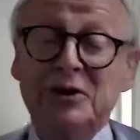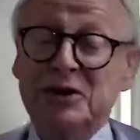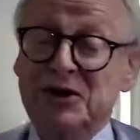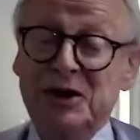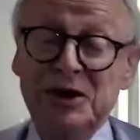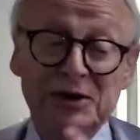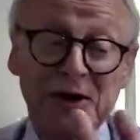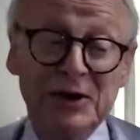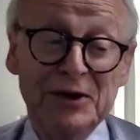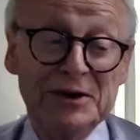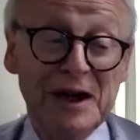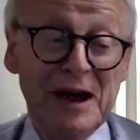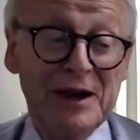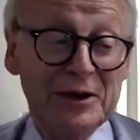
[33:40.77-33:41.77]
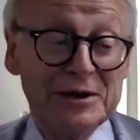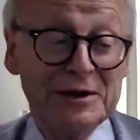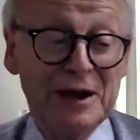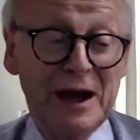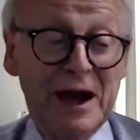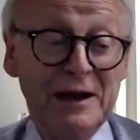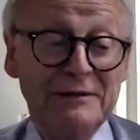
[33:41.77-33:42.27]
was just going to say that
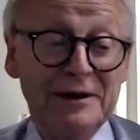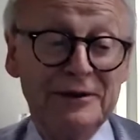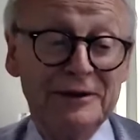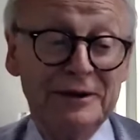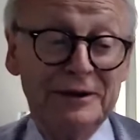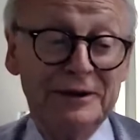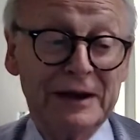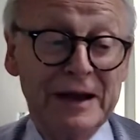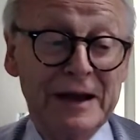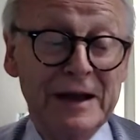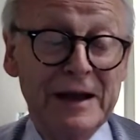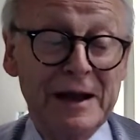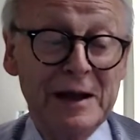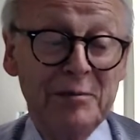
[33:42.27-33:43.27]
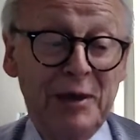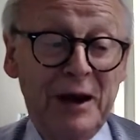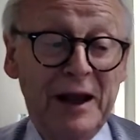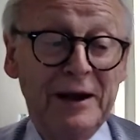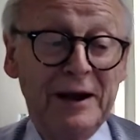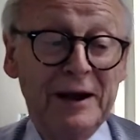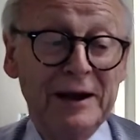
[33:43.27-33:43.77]
I think that the
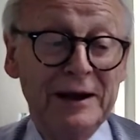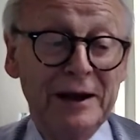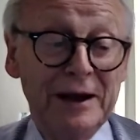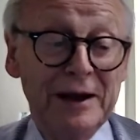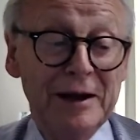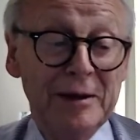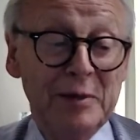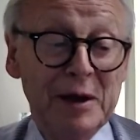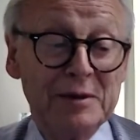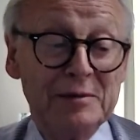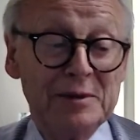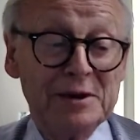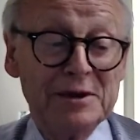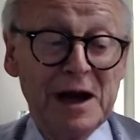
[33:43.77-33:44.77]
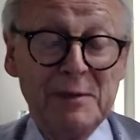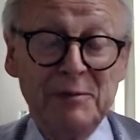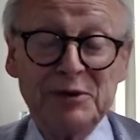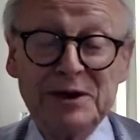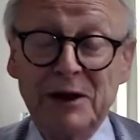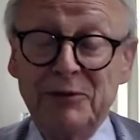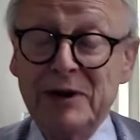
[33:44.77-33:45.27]
planning
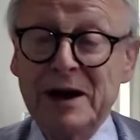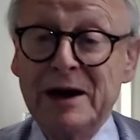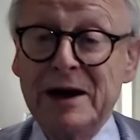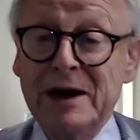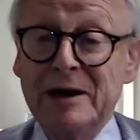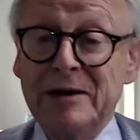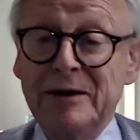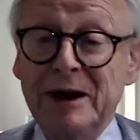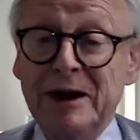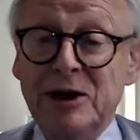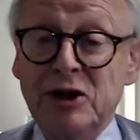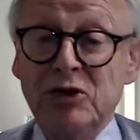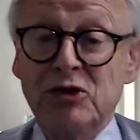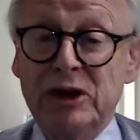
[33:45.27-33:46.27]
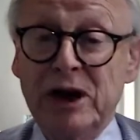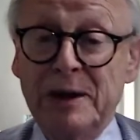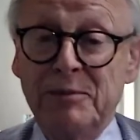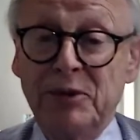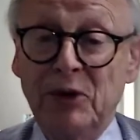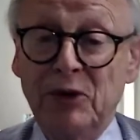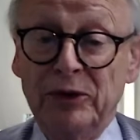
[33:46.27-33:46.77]
steps are really hugely
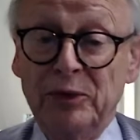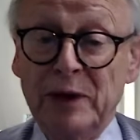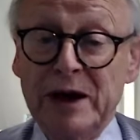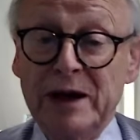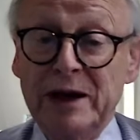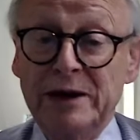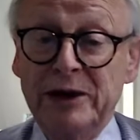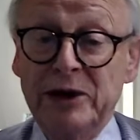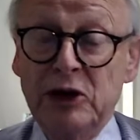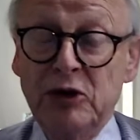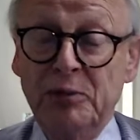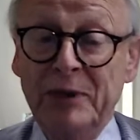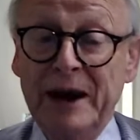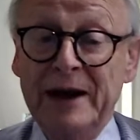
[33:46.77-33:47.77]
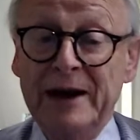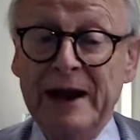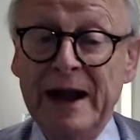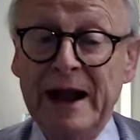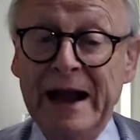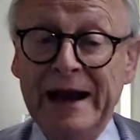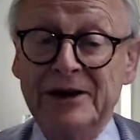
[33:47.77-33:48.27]
important. We need a new
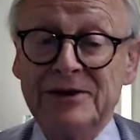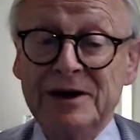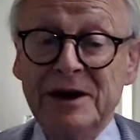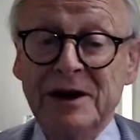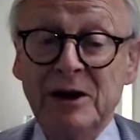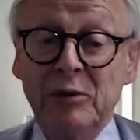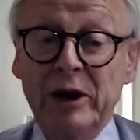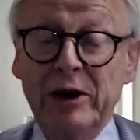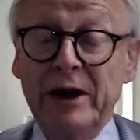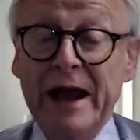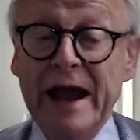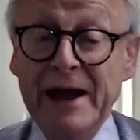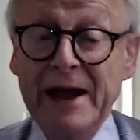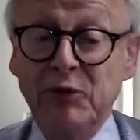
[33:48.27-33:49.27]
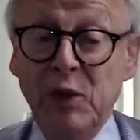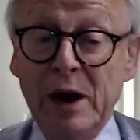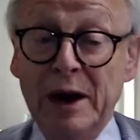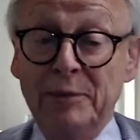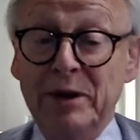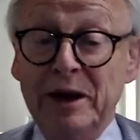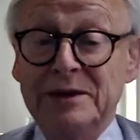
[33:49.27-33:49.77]
planning act. We're going to have
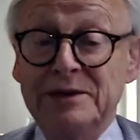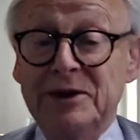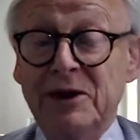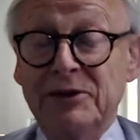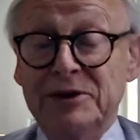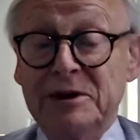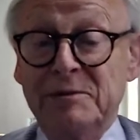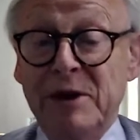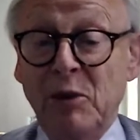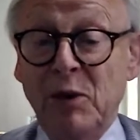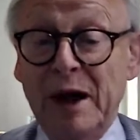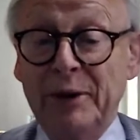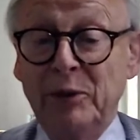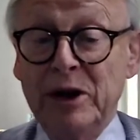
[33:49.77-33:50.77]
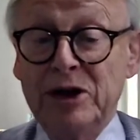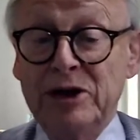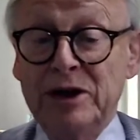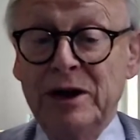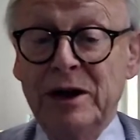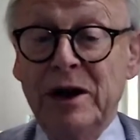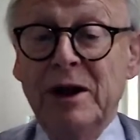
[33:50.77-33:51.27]
one, but it's got to be one
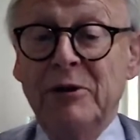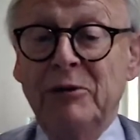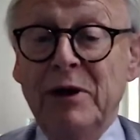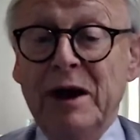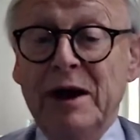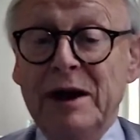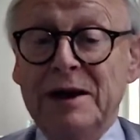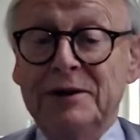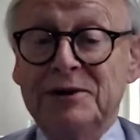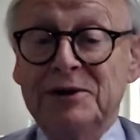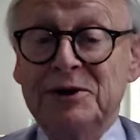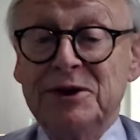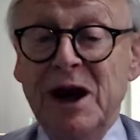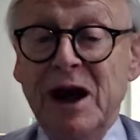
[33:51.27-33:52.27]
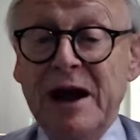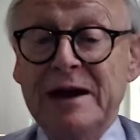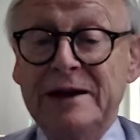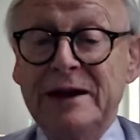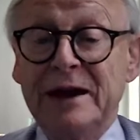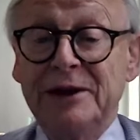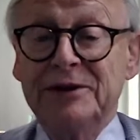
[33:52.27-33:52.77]
which really is
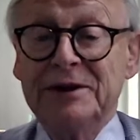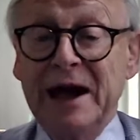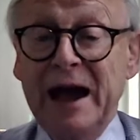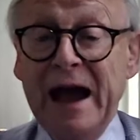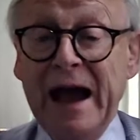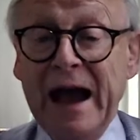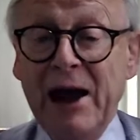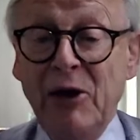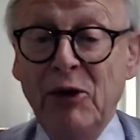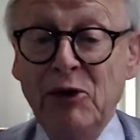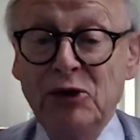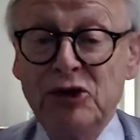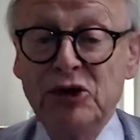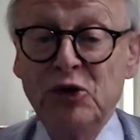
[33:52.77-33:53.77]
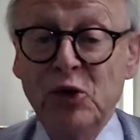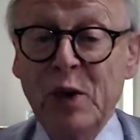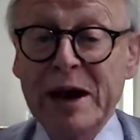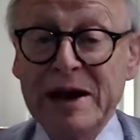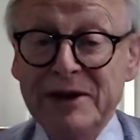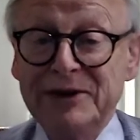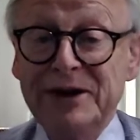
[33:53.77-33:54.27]
tied in to how do
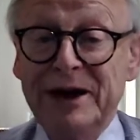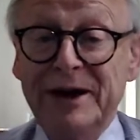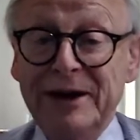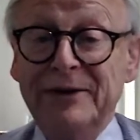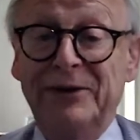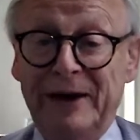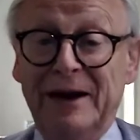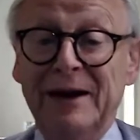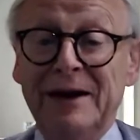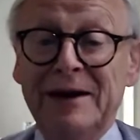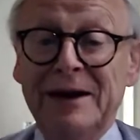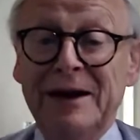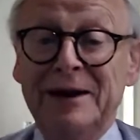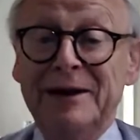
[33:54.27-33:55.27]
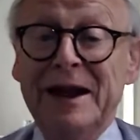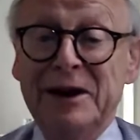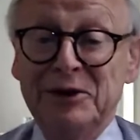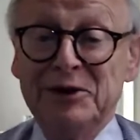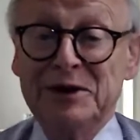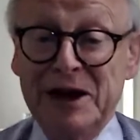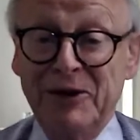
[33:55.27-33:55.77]
we deliver
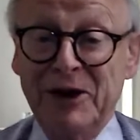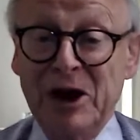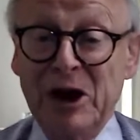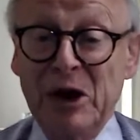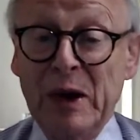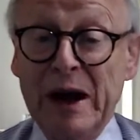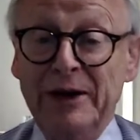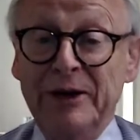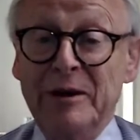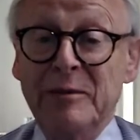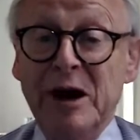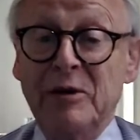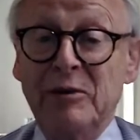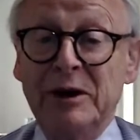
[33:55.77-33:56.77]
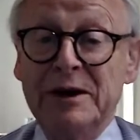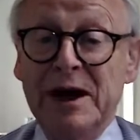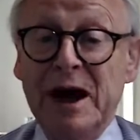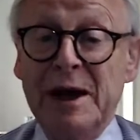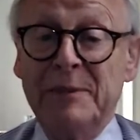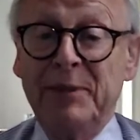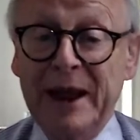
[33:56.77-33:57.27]
net zero. And at the moment,
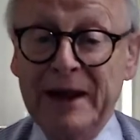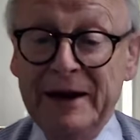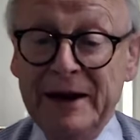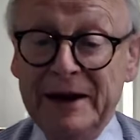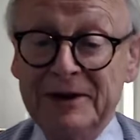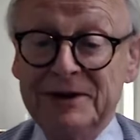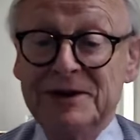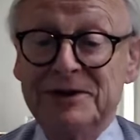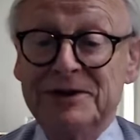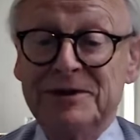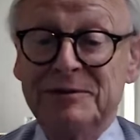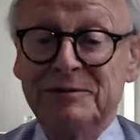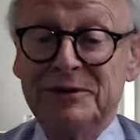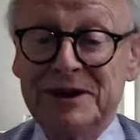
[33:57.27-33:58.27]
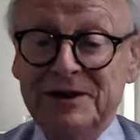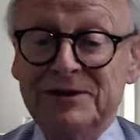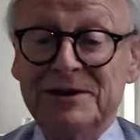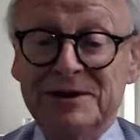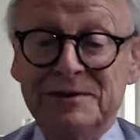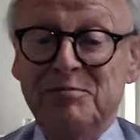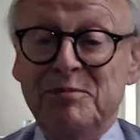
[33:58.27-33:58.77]
our planning system
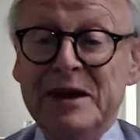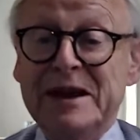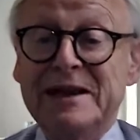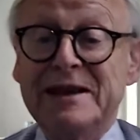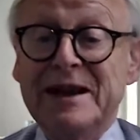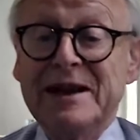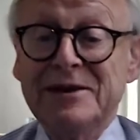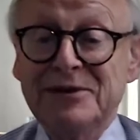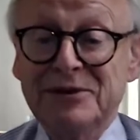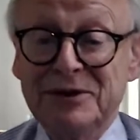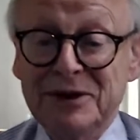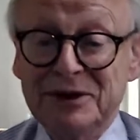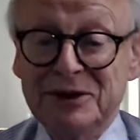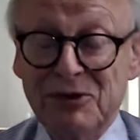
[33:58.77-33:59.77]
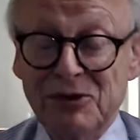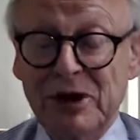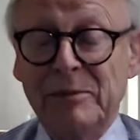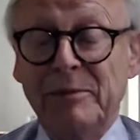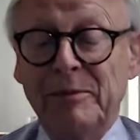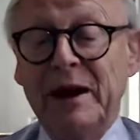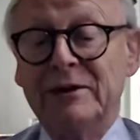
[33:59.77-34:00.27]
doesn't begin to talk
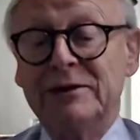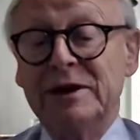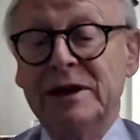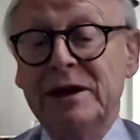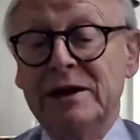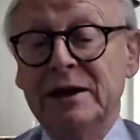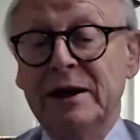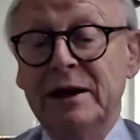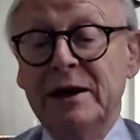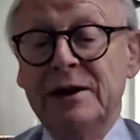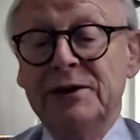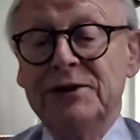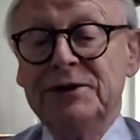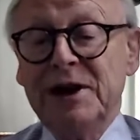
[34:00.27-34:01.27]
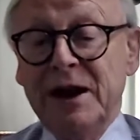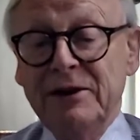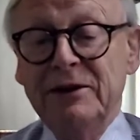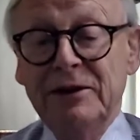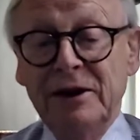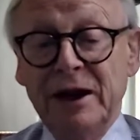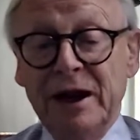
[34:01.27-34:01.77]
about it.
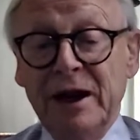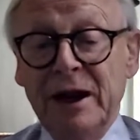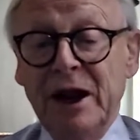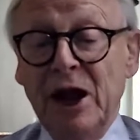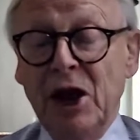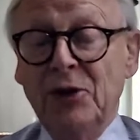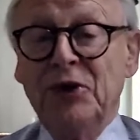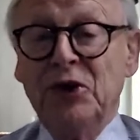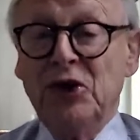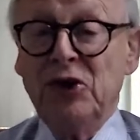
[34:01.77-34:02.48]
Secondly, of